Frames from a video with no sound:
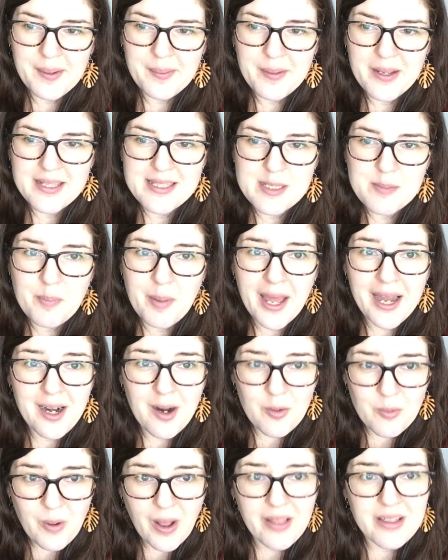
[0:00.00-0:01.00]
It's been
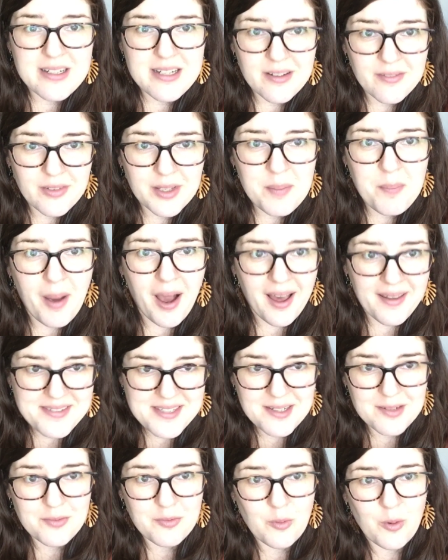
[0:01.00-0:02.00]
a relatively
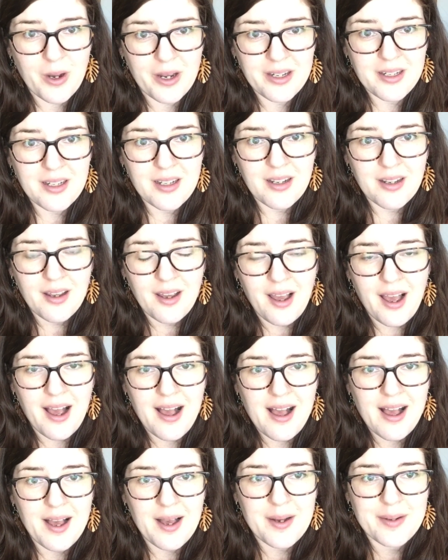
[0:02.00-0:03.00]
positive one.
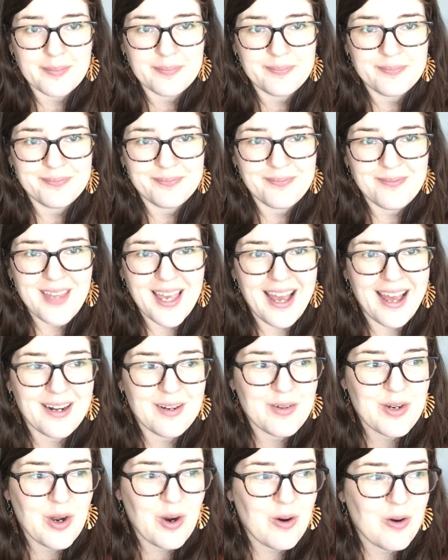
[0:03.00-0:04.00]
I
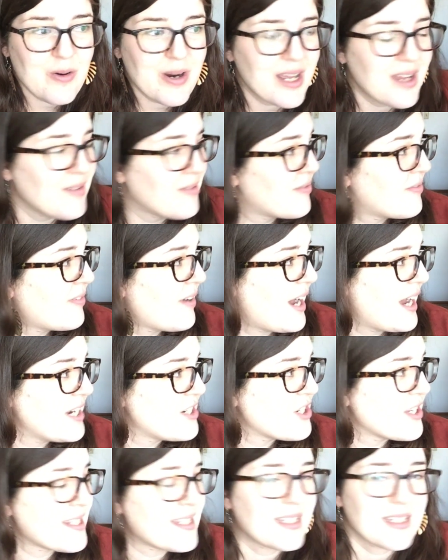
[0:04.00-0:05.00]
don't know if I
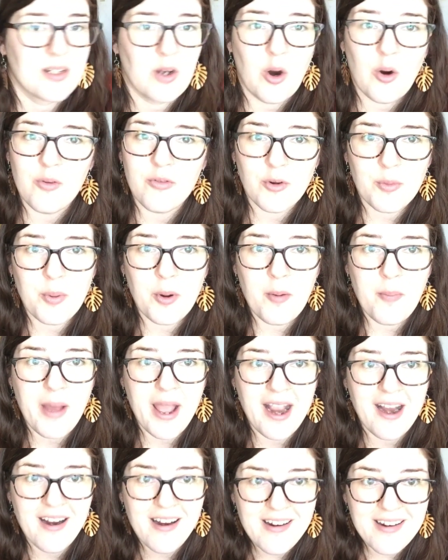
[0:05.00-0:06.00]
just
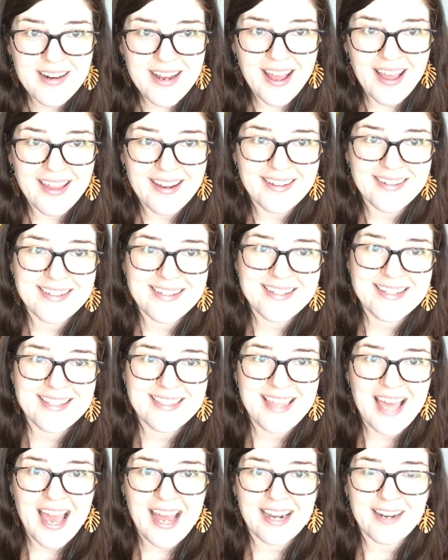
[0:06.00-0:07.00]
over-prepared and
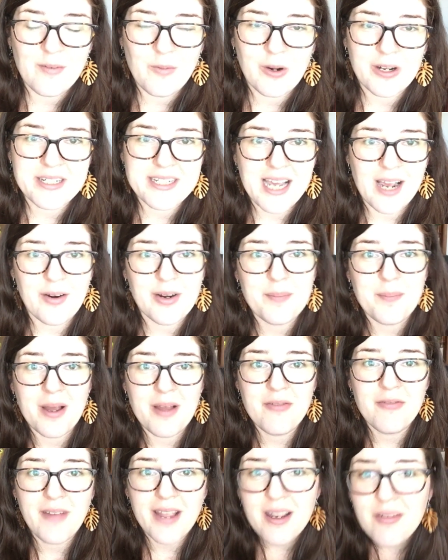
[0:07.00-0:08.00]
that worked out in
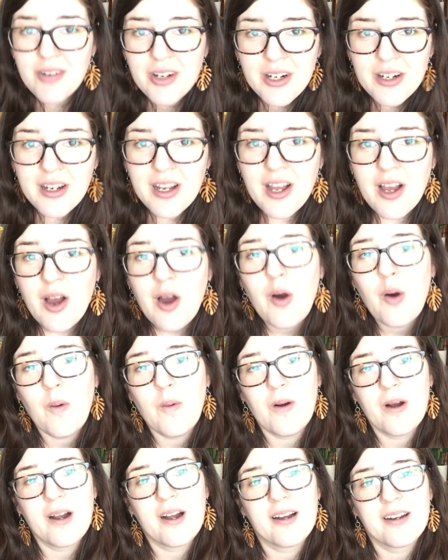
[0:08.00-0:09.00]
my favor
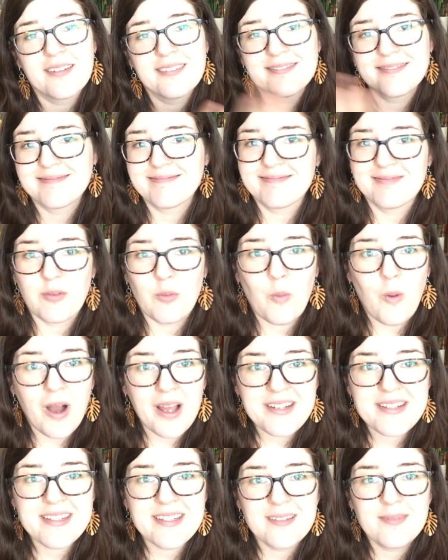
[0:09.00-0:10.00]
or
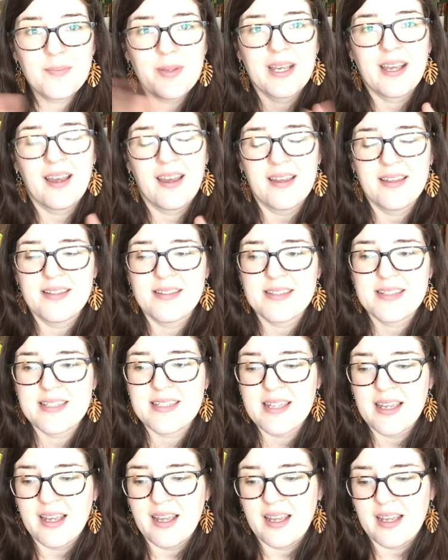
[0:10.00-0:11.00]
what,
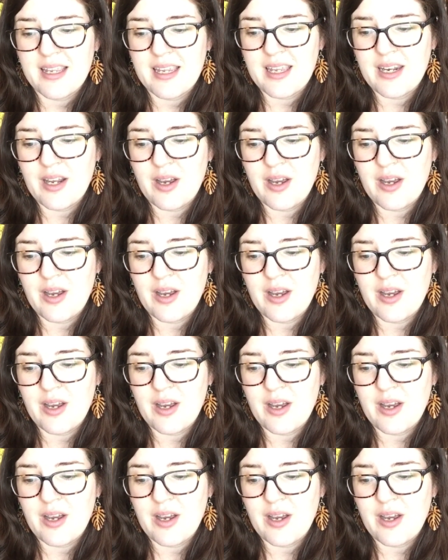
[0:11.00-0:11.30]
because, you